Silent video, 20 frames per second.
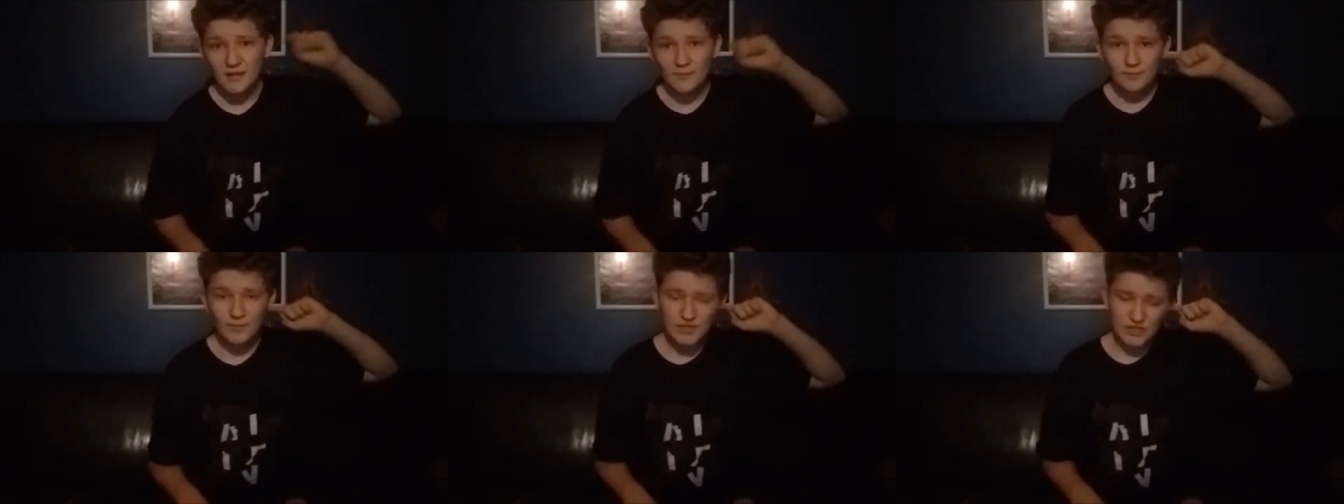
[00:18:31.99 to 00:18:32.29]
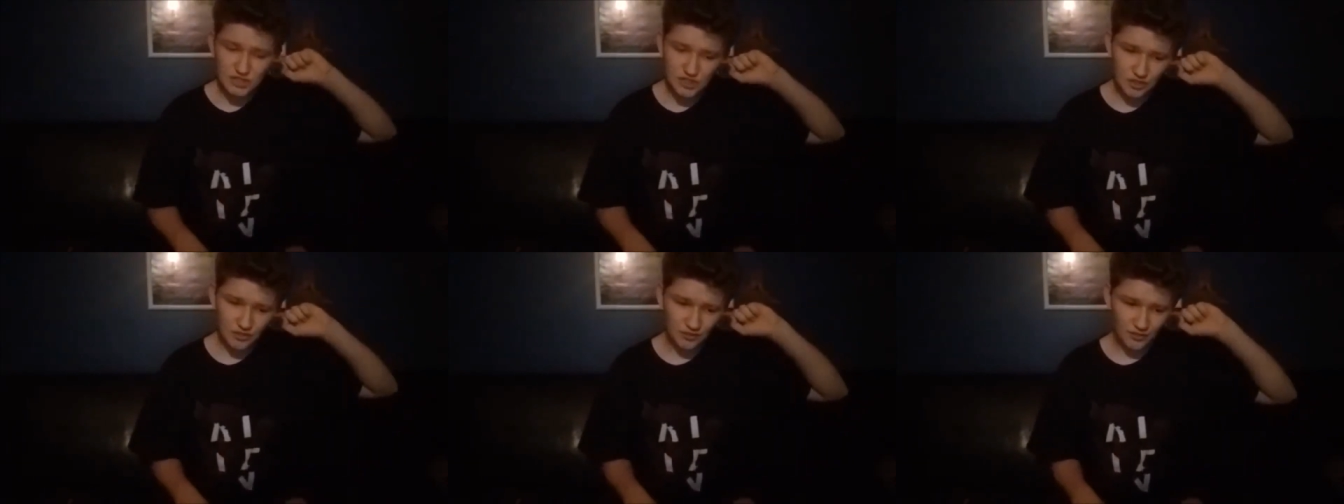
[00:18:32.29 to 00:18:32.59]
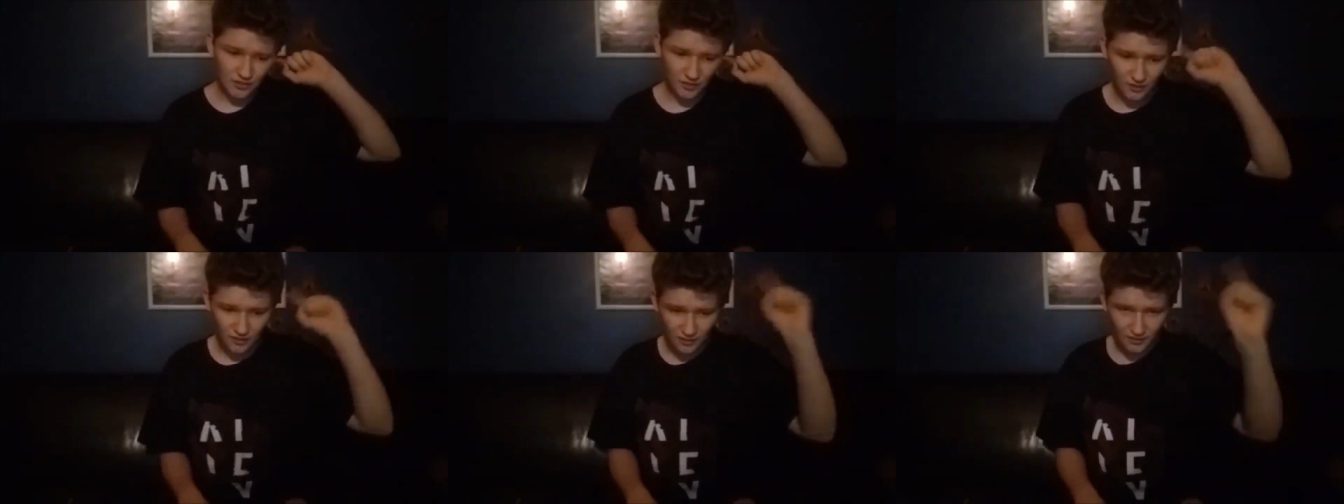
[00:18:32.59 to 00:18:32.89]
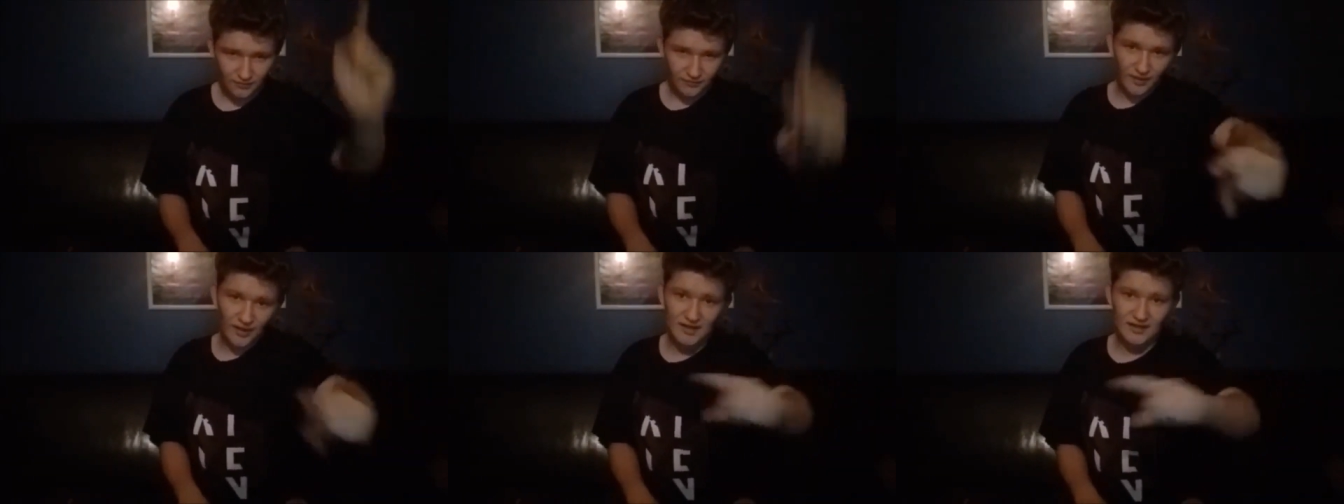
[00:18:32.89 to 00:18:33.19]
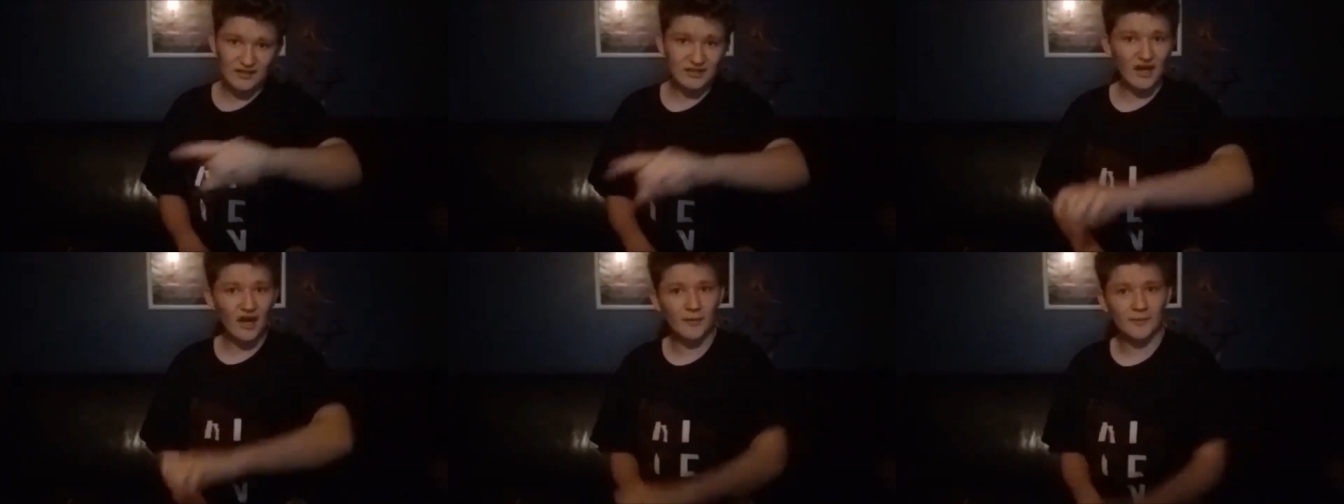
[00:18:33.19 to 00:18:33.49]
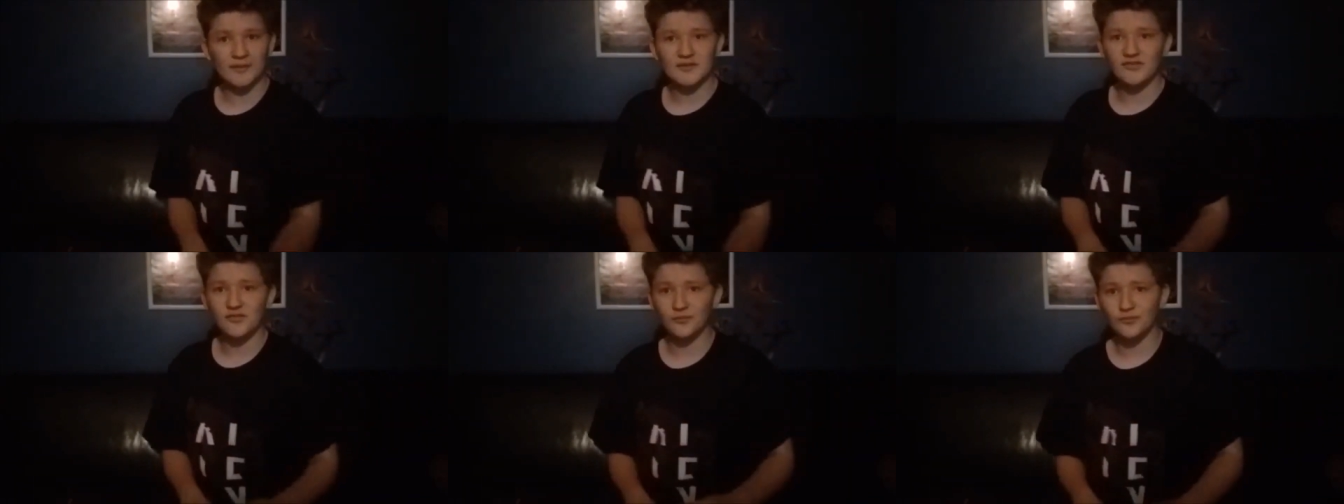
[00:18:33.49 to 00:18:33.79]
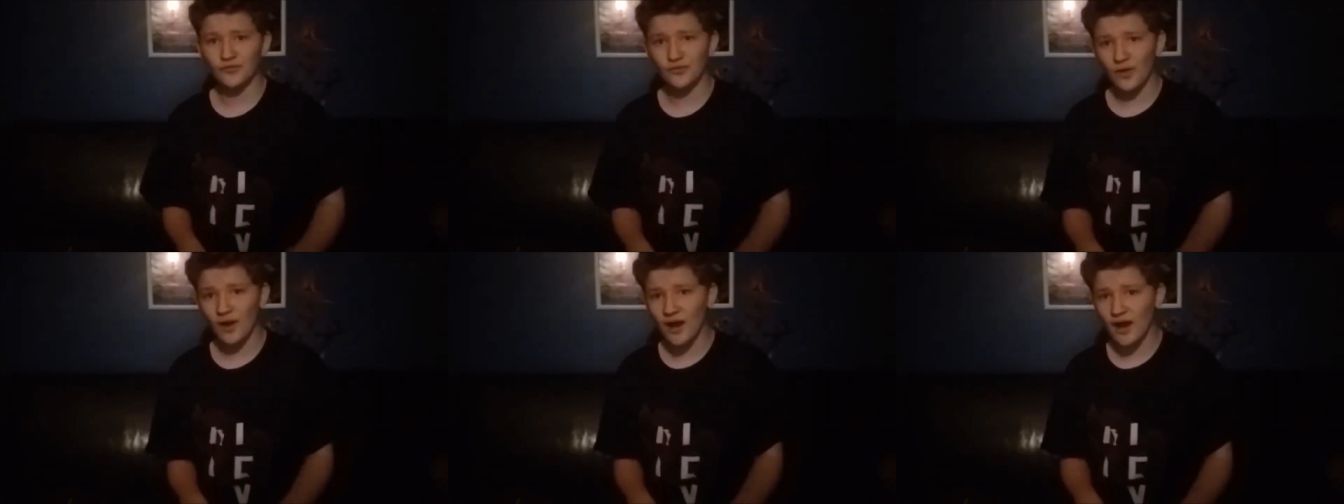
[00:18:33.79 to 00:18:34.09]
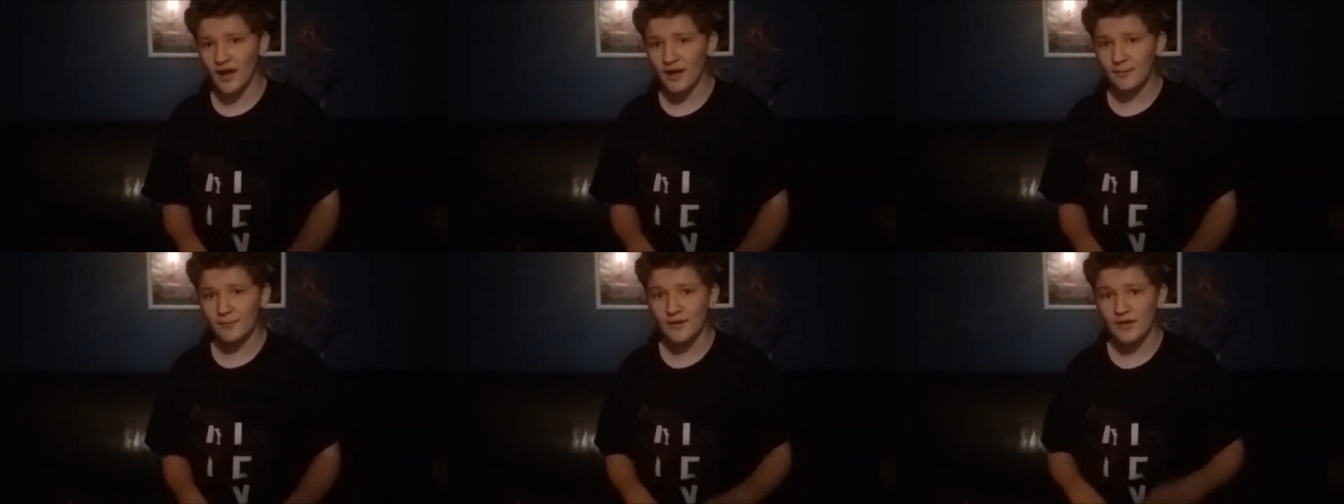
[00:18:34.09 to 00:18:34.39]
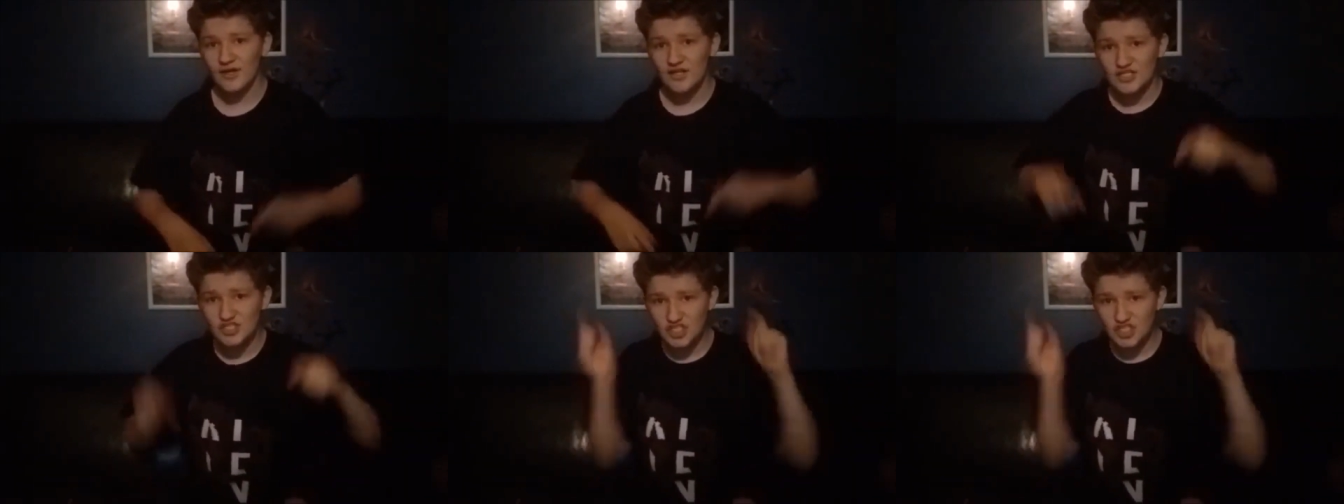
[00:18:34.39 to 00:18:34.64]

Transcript: Be sure to like, comment, subscribe,